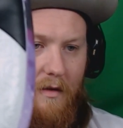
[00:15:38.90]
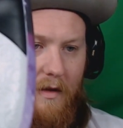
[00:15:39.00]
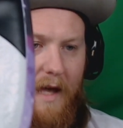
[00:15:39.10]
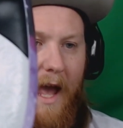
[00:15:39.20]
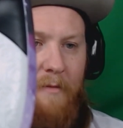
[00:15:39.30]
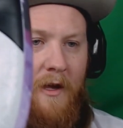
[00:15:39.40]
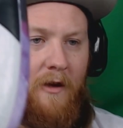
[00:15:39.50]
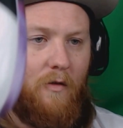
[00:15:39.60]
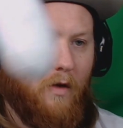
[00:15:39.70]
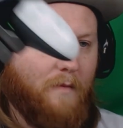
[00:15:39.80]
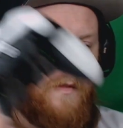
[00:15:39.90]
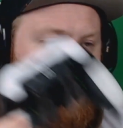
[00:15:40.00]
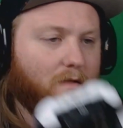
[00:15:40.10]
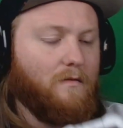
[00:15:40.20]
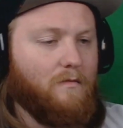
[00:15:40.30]
gaming
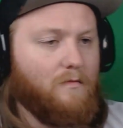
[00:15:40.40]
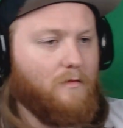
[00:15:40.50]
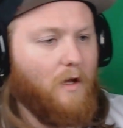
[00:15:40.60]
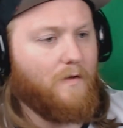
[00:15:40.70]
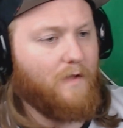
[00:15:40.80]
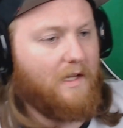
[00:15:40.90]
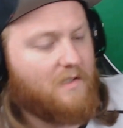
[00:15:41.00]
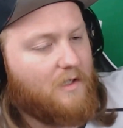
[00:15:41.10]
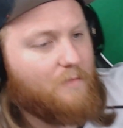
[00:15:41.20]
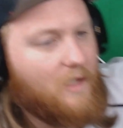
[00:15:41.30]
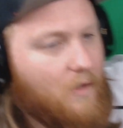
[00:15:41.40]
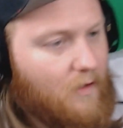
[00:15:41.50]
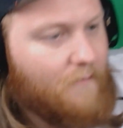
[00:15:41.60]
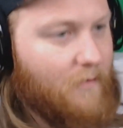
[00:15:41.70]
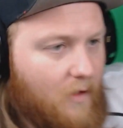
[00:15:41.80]
grips. That's going to be
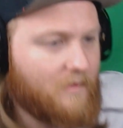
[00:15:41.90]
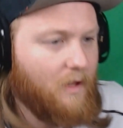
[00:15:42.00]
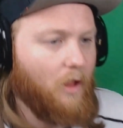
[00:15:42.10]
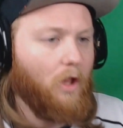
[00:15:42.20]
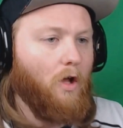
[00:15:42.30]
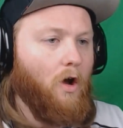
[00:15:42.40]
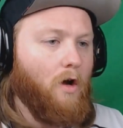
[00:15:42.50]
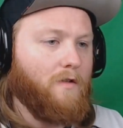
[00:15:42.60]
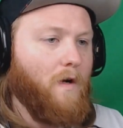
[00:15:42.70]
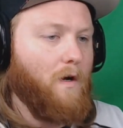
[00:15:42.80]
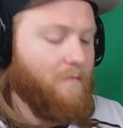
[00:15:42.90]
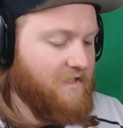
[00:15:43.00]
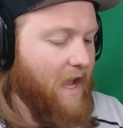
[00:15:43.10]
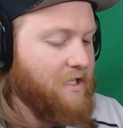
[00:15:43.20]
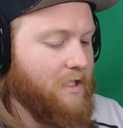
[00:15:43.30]
good for those long-term
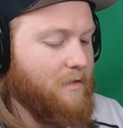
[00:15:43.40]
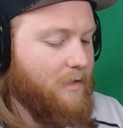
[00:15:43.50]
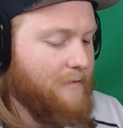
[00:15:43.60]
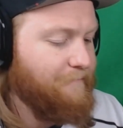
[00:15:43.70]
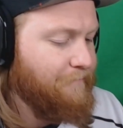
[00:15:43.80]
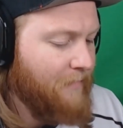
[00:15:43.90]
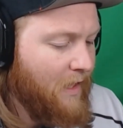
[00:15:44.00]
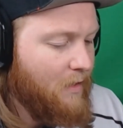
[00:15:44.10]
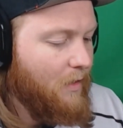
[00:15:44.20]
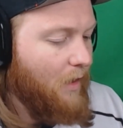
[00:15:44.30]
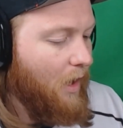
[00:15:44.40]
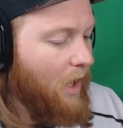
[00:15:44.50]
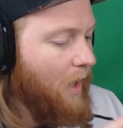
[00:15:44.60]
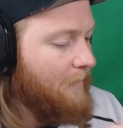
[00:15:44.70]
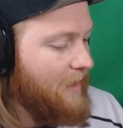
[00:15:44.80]
sessions.
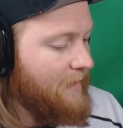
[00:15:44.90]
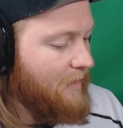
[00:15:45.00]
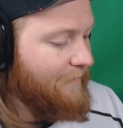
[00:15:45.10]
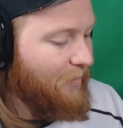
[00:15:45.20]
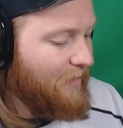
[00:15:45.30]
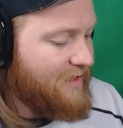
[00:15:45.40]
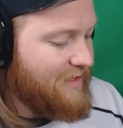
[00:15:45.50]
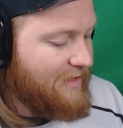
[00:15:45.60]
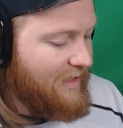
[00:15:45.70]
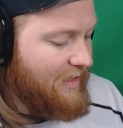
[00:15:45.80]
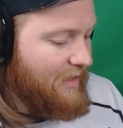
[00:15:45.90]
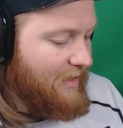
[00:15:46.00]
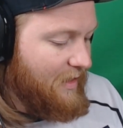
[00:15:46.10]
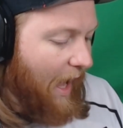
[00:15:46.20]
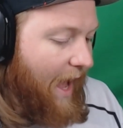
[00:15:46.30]
And then, of course,
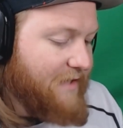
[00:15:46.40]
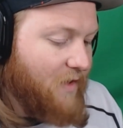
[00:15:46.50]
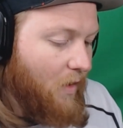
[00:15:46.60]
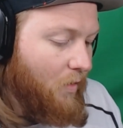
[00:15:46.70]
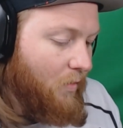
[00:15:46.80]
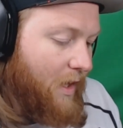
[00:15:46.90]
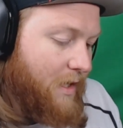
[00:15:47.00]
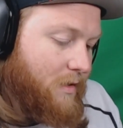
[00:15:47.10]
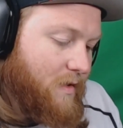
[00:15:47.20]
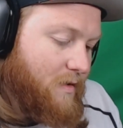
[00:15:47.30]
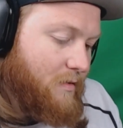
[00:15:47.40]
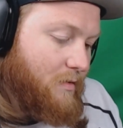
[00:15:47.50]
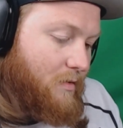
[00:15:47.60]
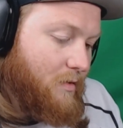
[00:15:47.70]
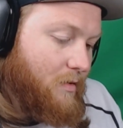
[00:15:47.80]
as always,
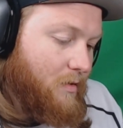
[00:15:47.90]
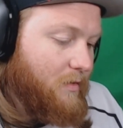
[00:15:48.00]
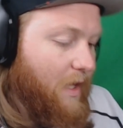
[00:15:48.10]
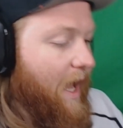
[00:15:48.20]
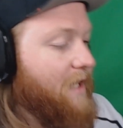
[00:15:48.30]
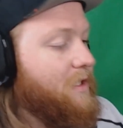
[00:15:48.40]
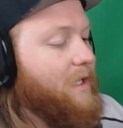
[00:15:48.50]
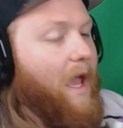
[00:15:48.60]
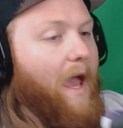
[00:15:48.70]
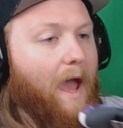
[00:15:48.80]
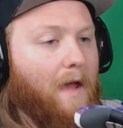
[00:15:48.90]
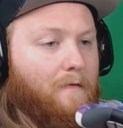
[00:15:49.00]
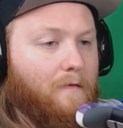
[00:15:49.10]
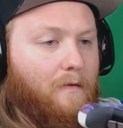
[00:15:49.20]
they actually have